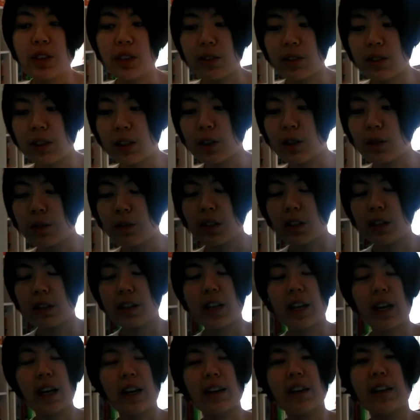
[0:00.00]

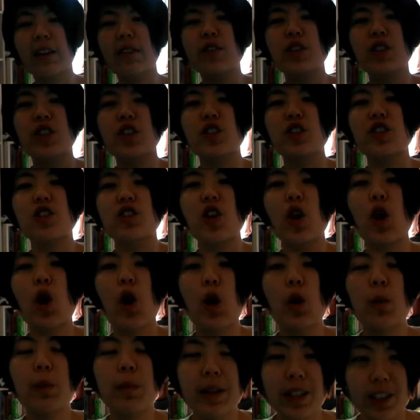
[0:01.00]
It'll give you so
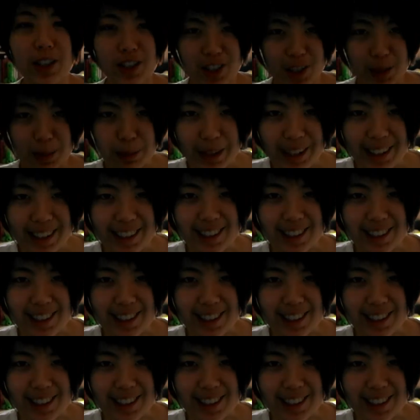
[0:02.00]
much space.